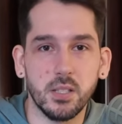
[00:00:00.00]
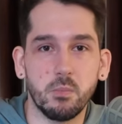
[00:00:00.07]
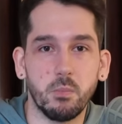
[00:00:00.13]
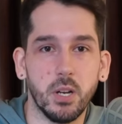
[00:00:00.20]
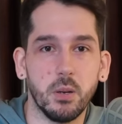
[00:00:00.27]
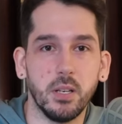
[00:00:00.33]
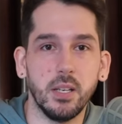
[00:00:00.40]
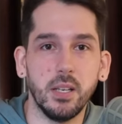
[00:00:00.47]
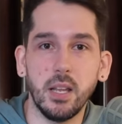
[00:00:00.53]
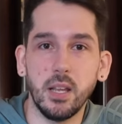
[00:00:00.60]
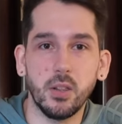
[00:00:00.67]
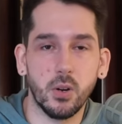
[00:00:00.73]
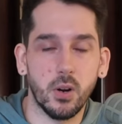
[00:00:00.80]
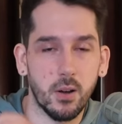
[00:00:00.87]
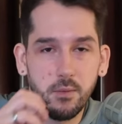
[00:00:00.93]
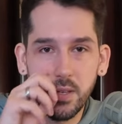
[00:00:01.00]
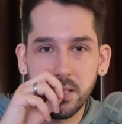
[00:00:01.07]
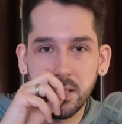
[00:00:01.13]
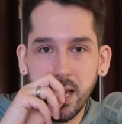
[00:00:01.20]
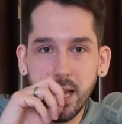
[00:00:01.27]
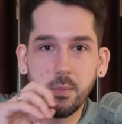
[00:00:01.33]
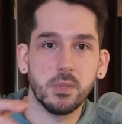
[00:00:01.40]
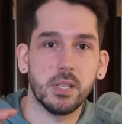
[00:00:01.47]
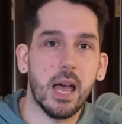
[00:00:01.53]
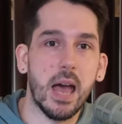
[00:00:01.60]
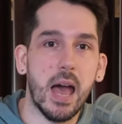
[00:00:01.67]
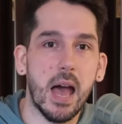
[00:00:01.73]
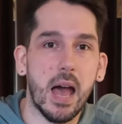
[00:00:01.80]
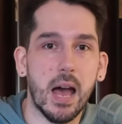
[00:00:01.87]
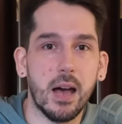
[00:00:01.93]
but neither of these games
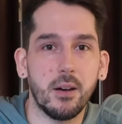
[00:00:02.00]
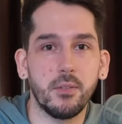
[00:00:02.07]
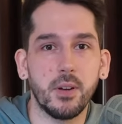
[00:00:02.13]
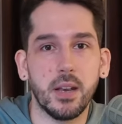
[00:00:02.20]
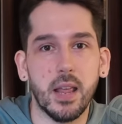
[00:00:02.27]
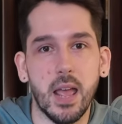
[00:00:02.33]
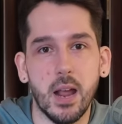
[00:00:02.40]
have an